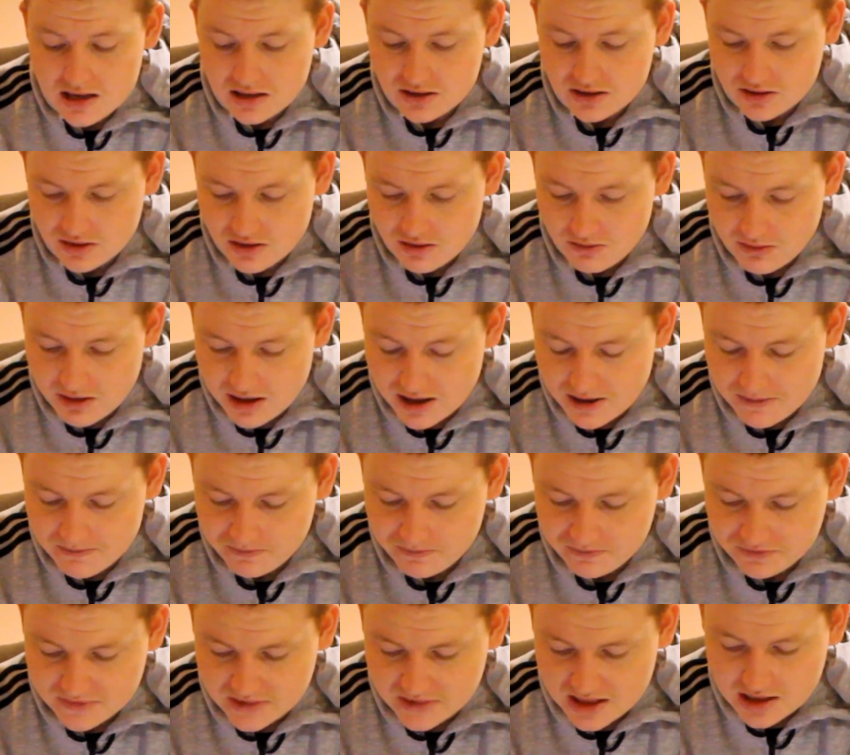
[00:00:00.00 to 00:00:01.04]
So
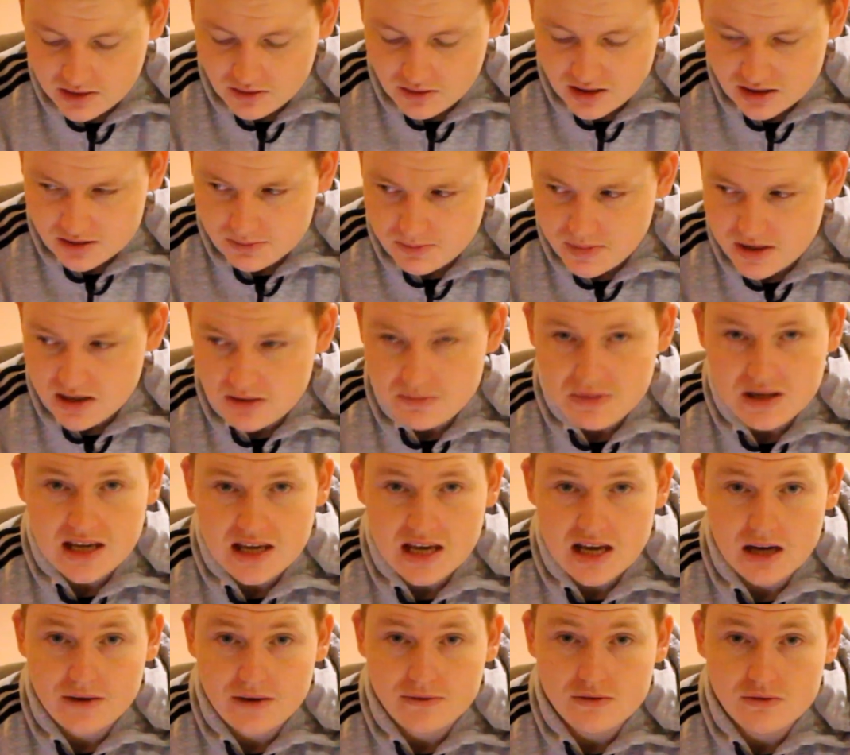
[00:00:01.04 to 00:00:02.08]
yeah, Knights better be
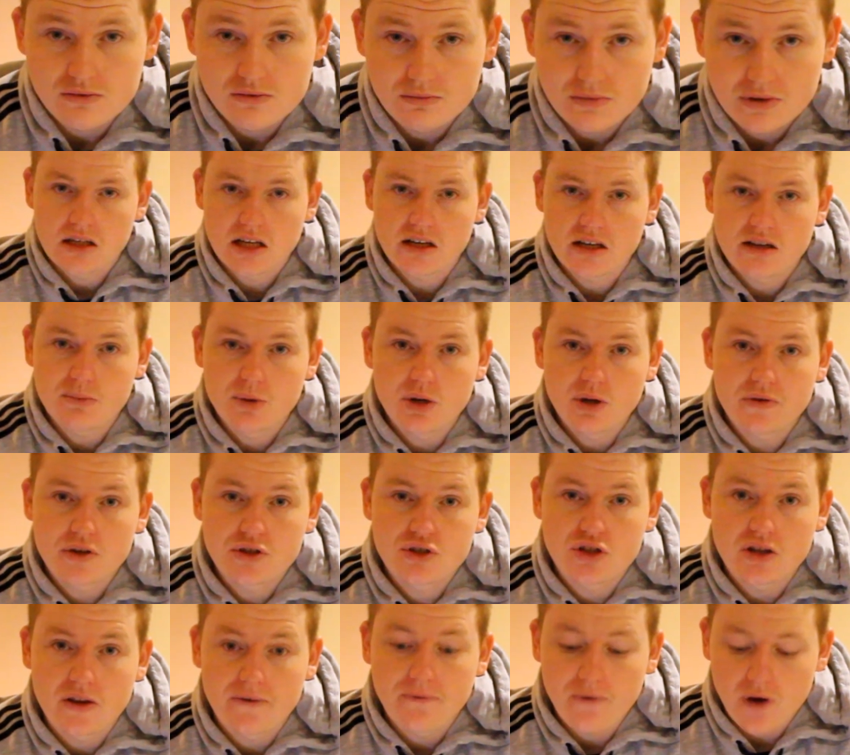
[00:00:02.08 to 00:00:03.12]
careful. Now we move on
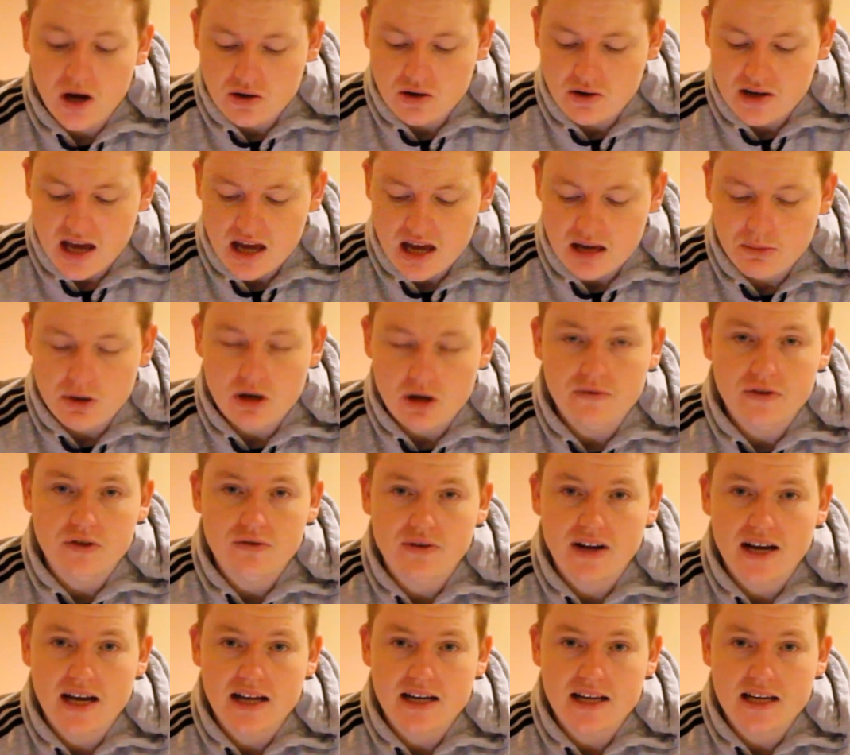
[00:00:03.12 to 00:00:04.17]
to the final game of the
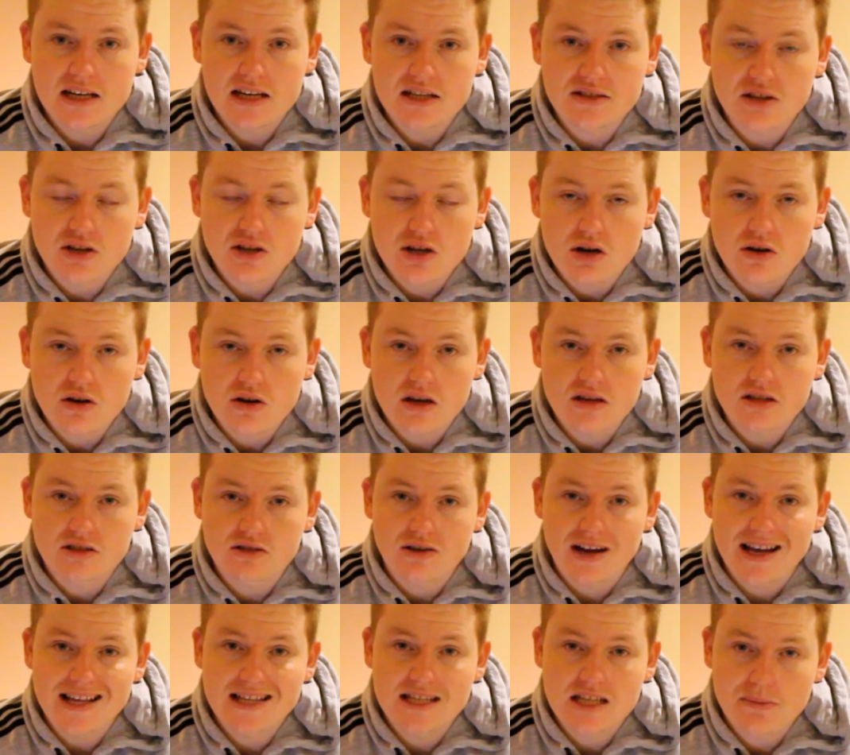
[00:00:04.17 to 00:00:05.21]
round. It is the Gold Coast
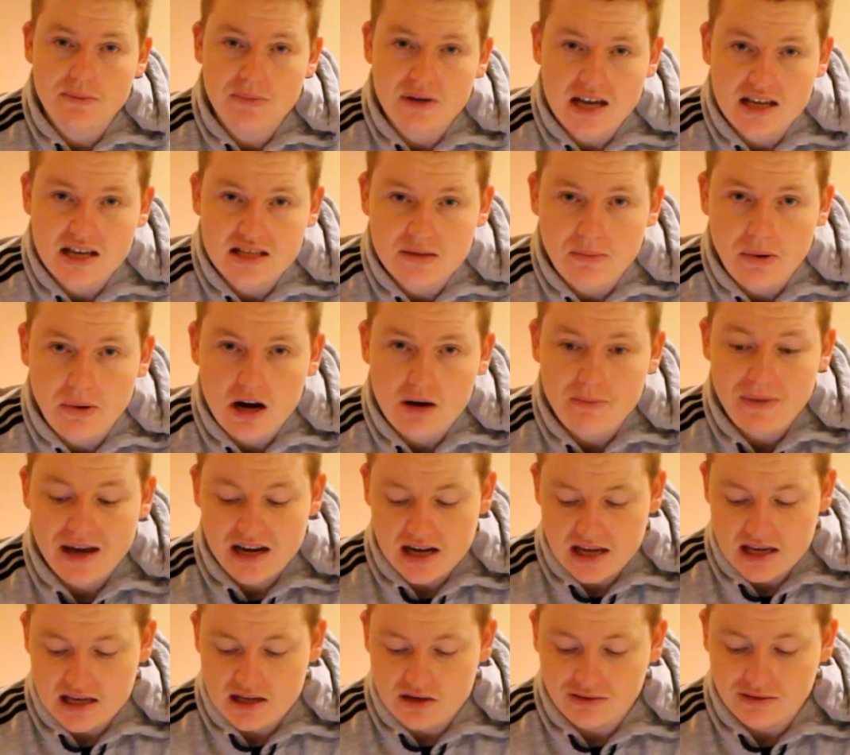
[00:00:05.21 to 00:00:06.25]
Titans up against the
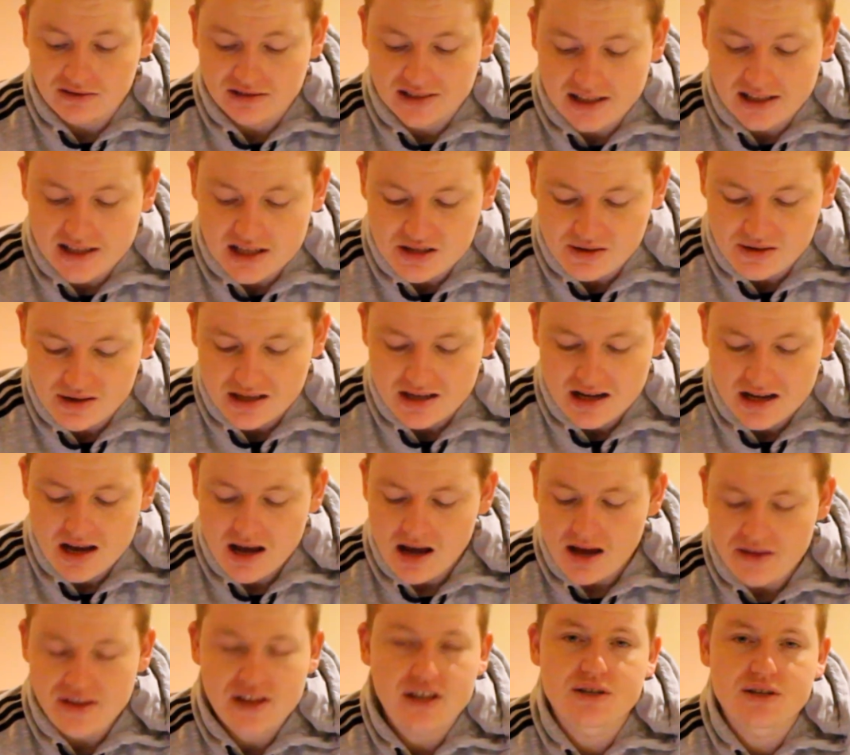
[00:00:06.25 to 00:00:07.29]
Parramatta Eels. Now this one,
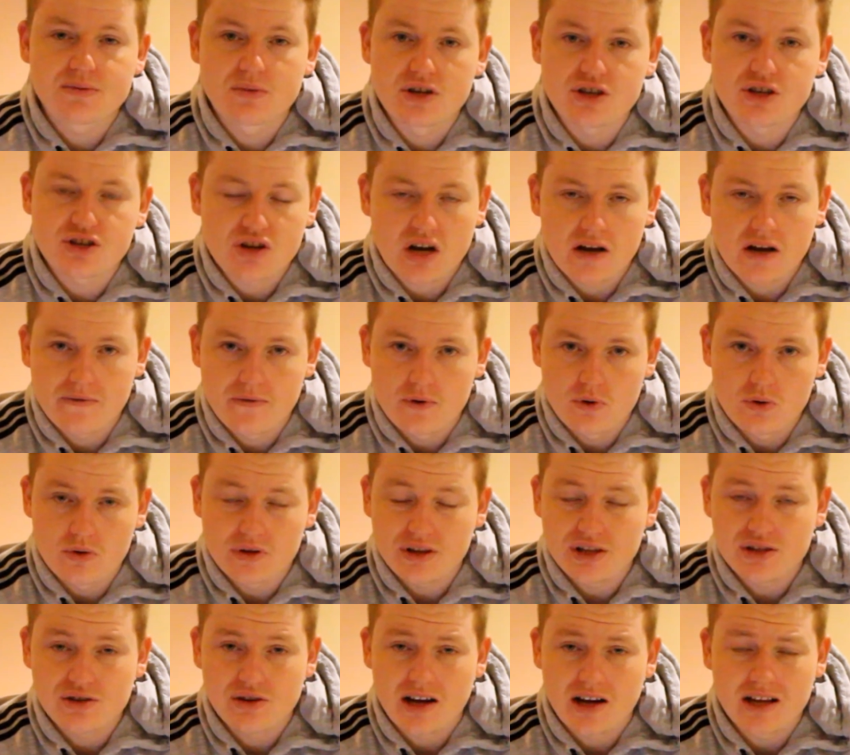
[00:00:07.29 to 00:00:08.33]
I think it's pretty straightforward.
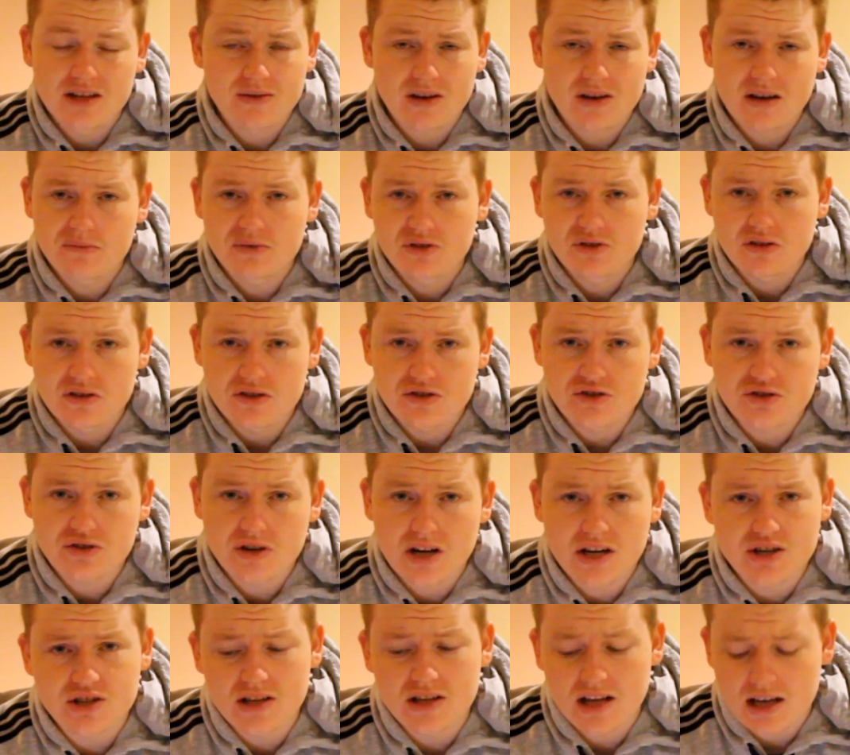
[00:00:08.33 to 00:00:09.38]
The Titans were absolutely
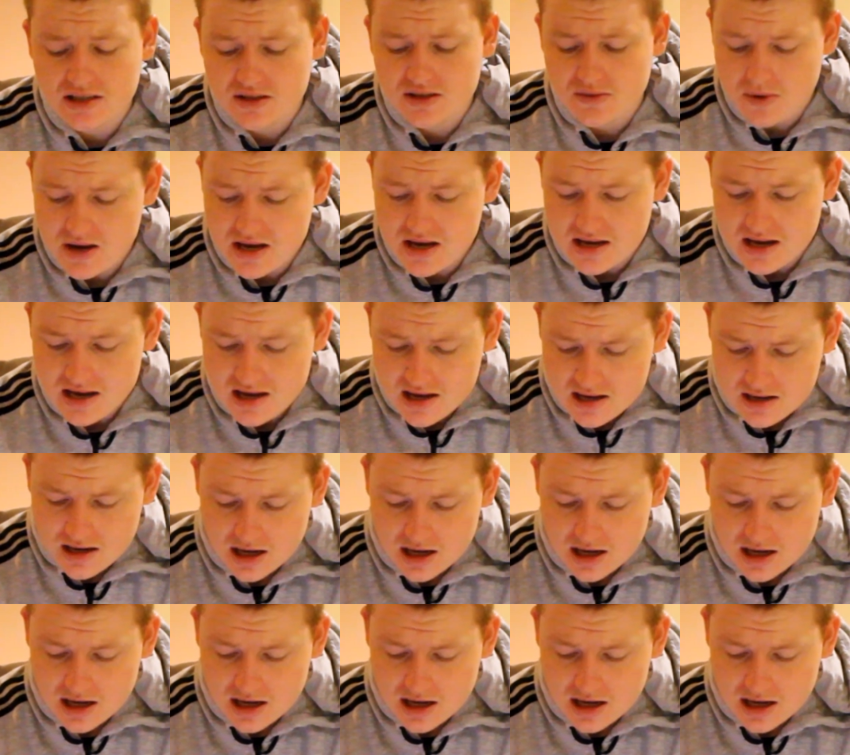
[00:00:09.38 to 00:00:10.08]
trashed last week.